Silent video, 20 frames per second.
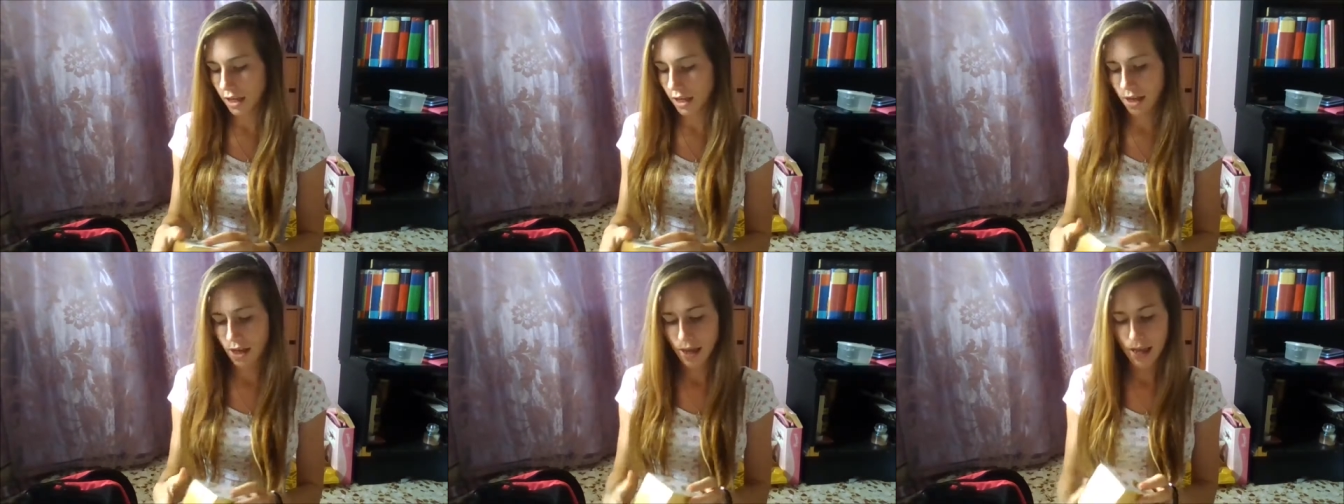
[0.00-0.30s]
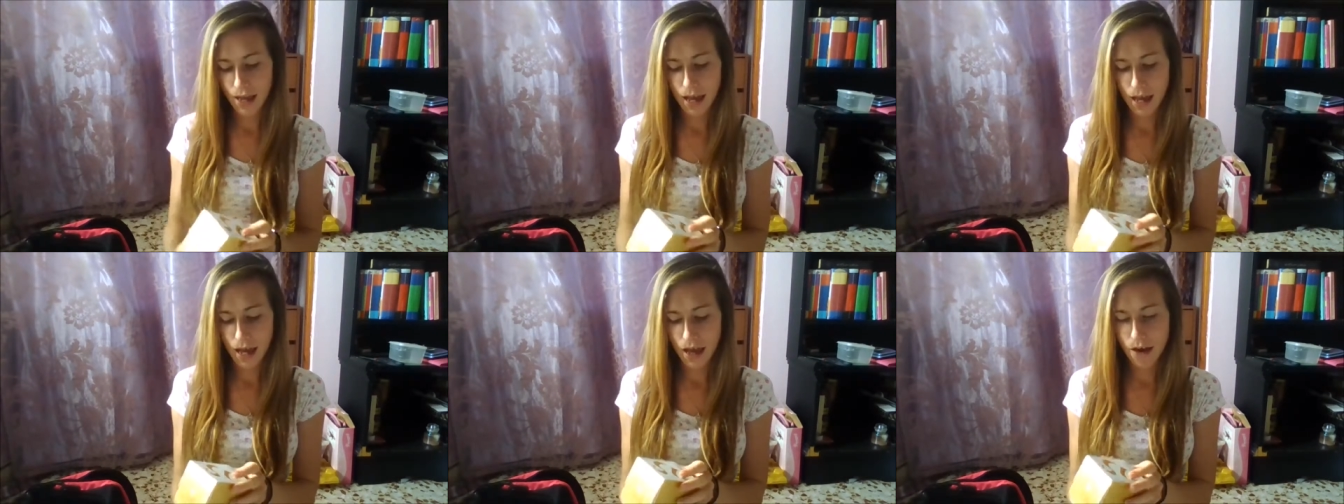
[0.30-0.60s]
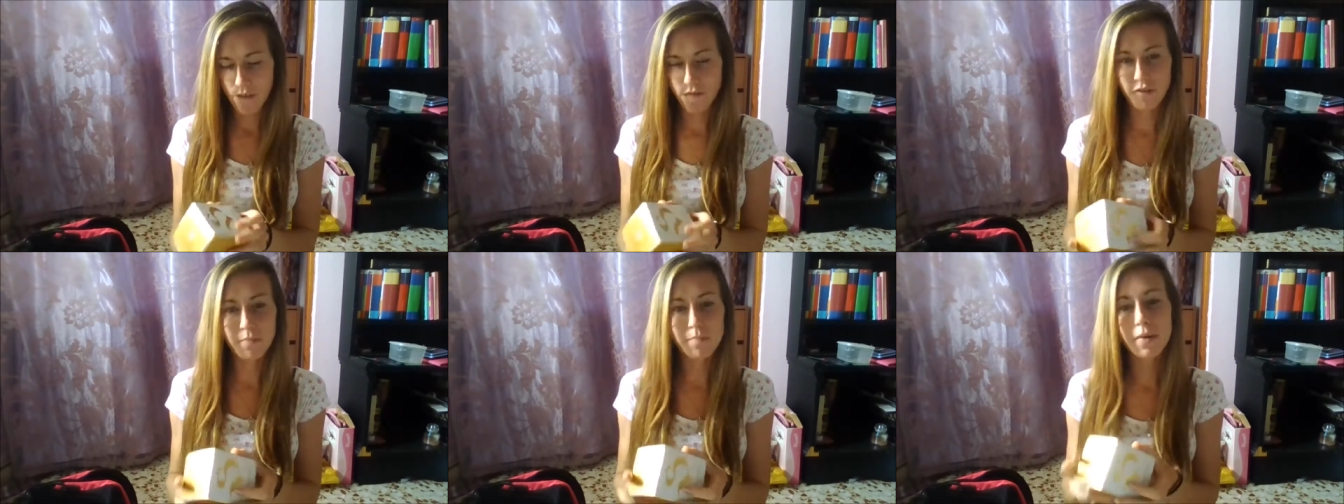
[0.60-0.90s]
I
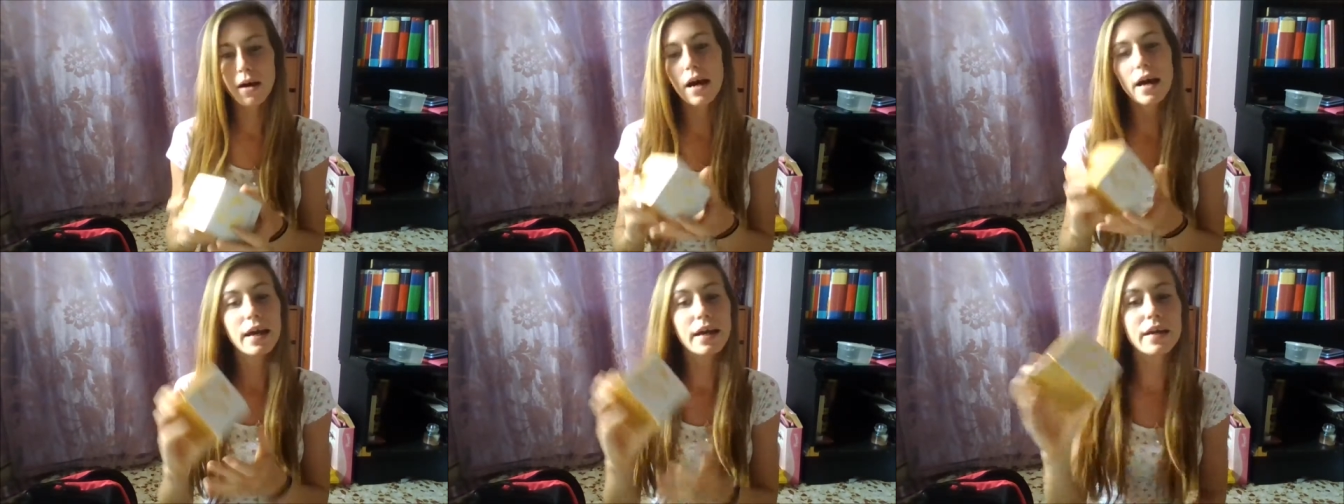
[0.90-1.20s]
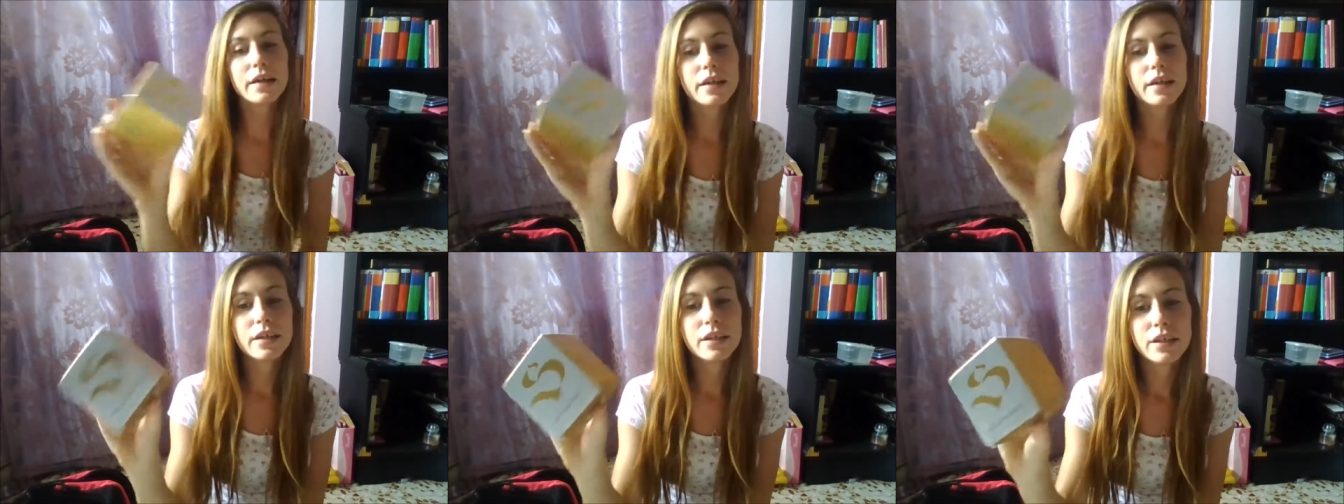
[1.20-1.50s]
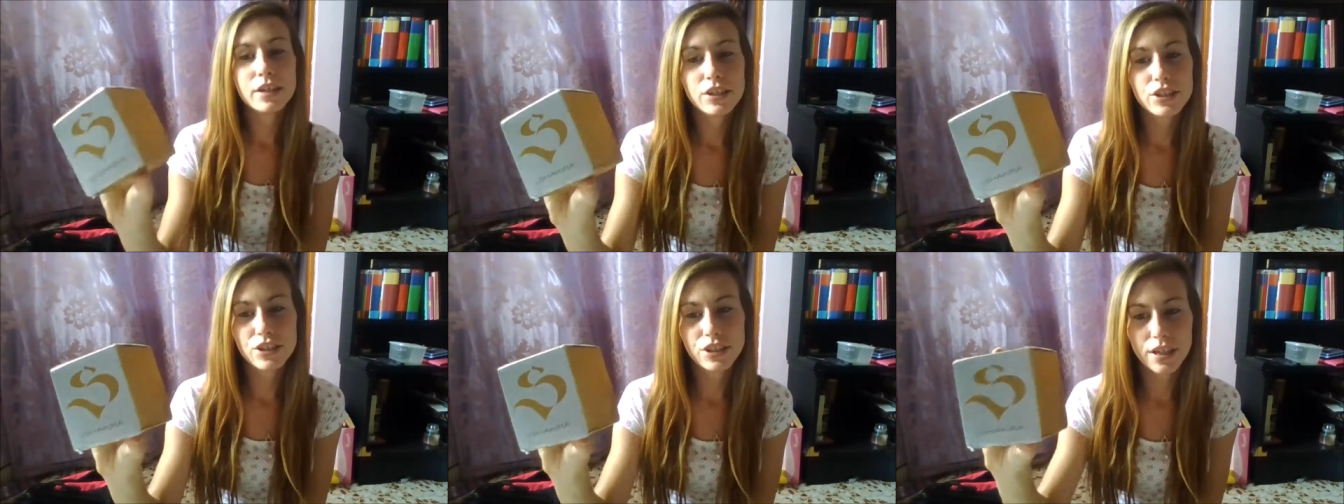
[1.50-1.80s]
have my
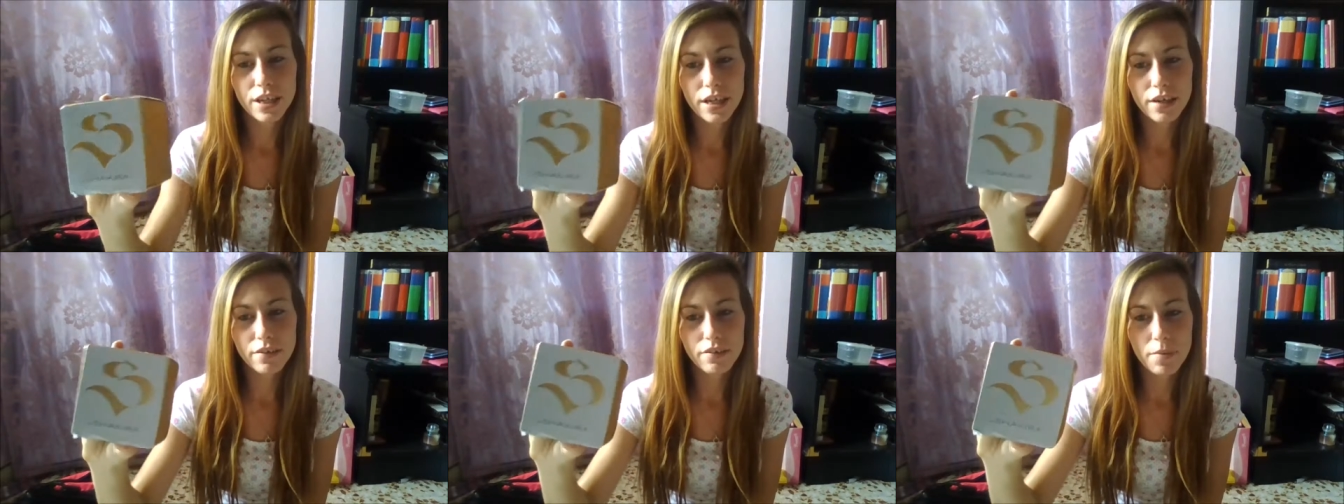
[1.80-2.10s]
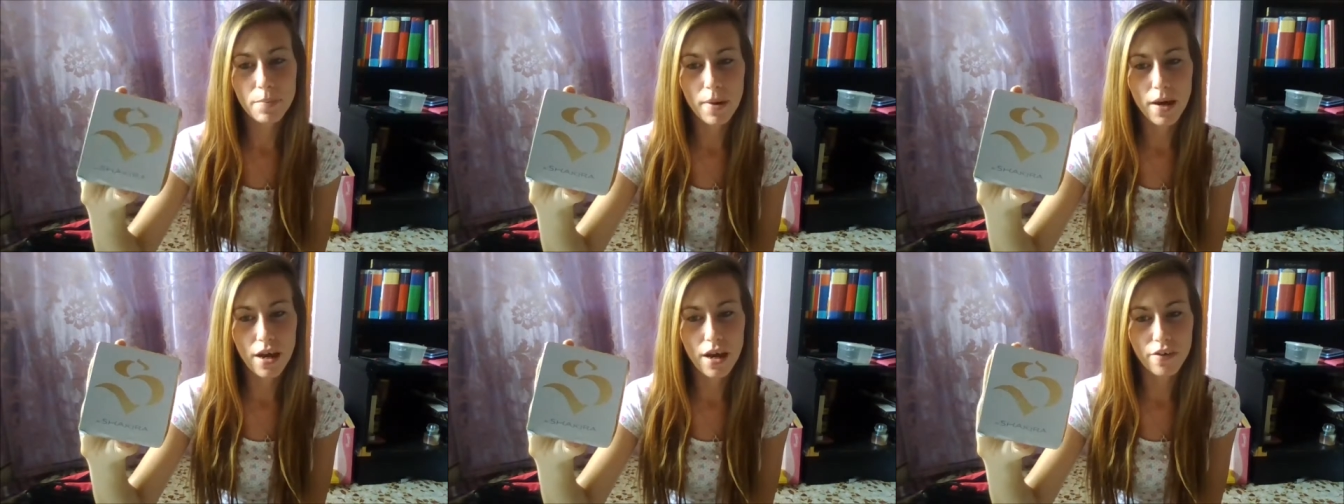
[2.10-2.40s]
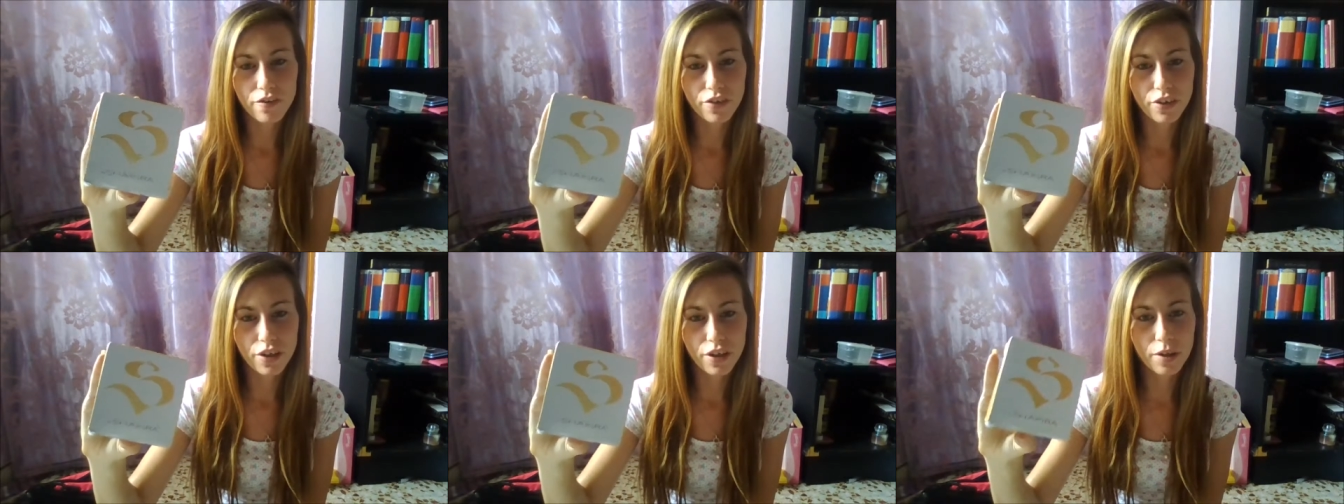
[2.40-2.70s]
Shakira
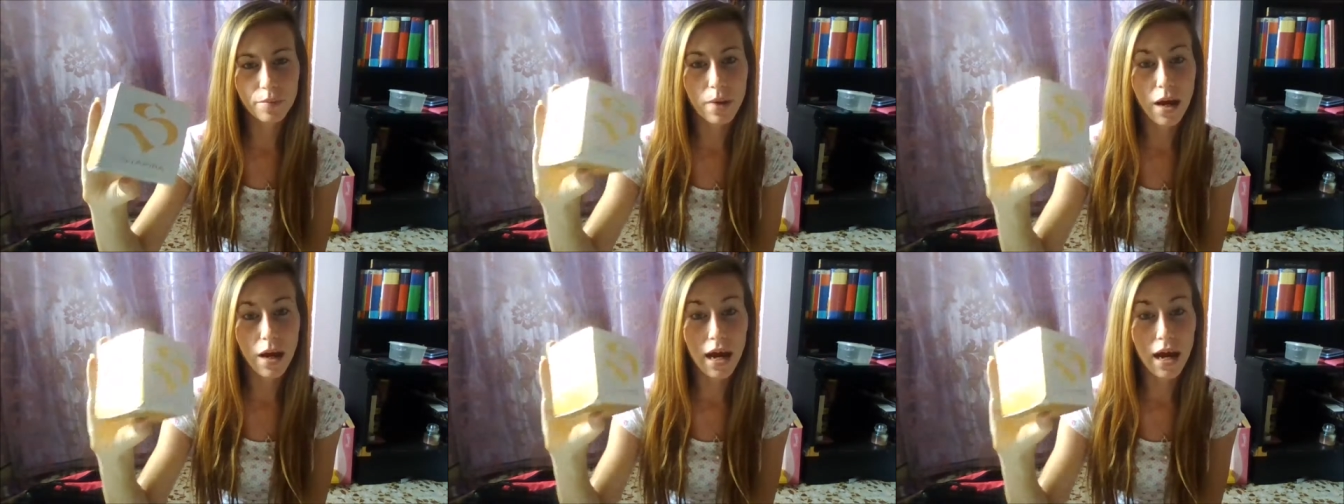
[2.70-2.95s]
perfume.